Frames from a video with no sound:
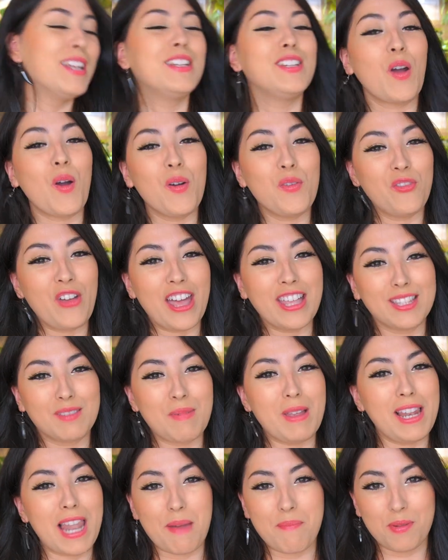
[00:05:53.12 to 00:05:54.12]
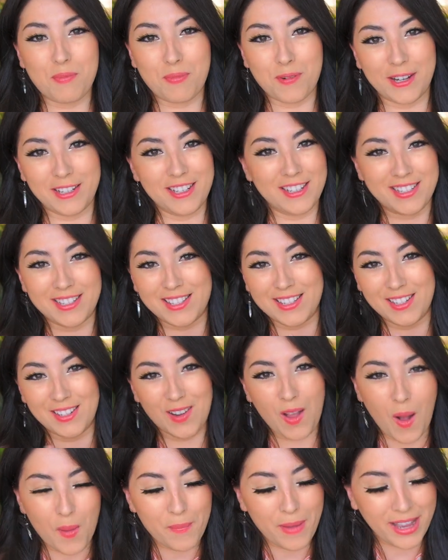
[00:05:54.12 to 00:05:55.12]
no offense, but leopard print is just
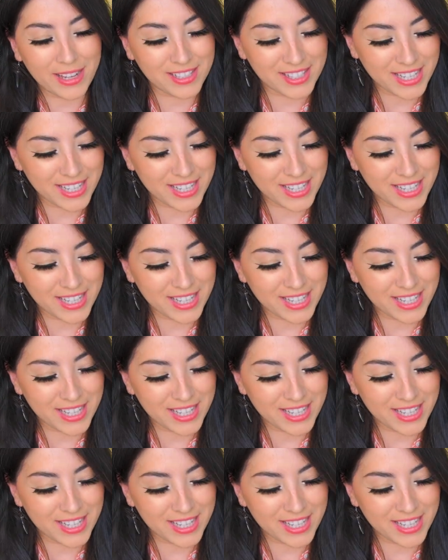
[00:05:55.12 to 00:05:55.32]
not my